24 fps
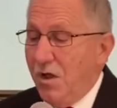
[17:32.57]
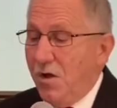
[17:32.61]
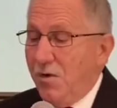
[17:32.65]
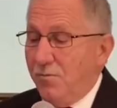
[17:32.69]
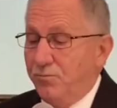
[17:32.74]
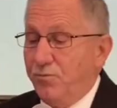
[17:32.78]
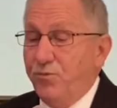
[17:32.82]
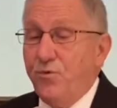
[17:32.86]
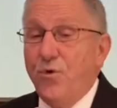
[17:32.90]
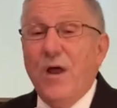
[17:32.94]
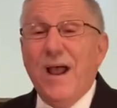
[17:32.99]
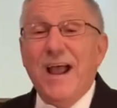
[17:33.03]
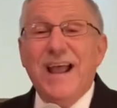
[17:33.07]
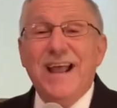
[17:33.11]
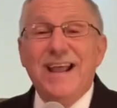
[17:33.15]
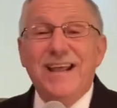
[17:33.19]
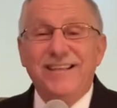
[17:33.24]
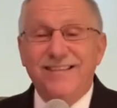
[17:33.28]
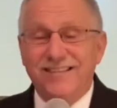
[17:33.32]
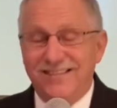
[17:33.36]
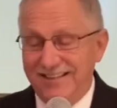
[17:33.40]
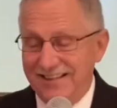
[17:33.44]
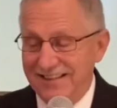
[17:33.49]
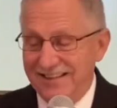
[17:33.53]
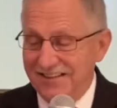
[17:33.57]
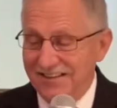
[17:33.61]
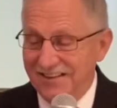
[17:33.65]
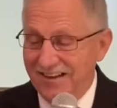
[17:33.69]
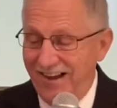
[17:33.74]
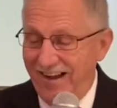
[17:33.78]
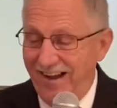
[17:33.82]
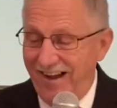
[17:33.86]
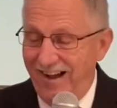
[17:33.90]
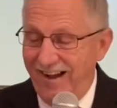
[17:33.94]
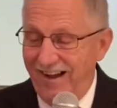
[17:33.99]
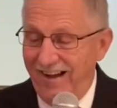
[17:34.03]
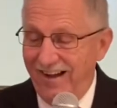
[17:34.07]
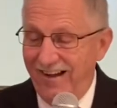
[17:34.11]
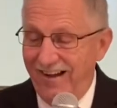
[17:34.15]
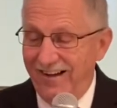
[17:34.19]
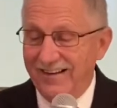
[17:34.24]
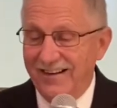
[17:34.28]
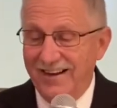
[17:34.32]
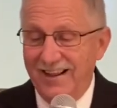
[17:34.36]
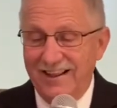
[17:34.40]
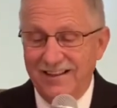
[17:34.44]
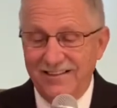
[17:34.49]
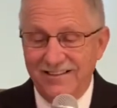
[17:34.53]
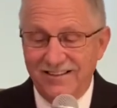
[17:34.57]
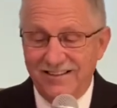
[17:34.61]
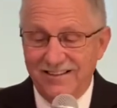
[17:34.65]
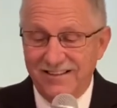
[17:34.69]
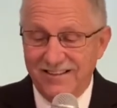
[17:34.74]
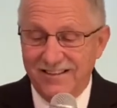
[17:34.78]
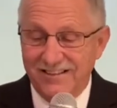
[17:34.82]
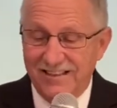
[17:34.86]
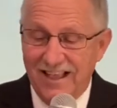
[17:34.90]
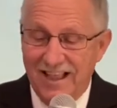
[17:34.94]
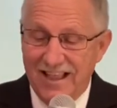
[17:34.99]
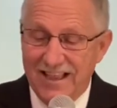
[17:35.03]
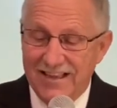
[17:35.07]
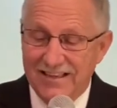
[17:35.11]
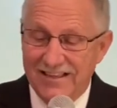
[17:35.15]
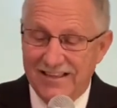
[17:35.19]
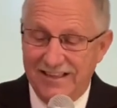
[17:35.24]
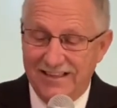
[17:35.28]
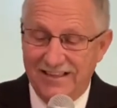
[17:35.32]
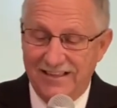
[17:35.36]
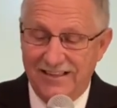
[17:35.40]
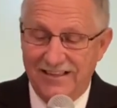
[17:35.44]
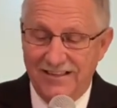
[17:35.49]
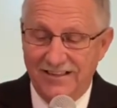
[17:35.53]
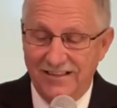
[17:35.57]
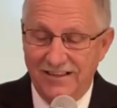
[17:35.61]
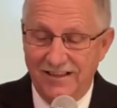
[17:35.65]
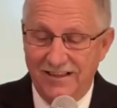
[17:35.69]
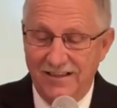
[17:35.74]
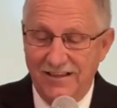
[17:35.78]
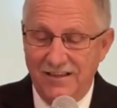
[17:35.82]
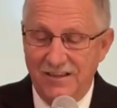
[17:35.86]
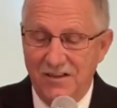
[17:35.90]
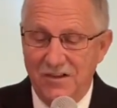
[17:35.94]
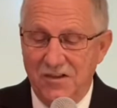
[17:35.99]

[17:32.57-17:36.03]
praising God and saying,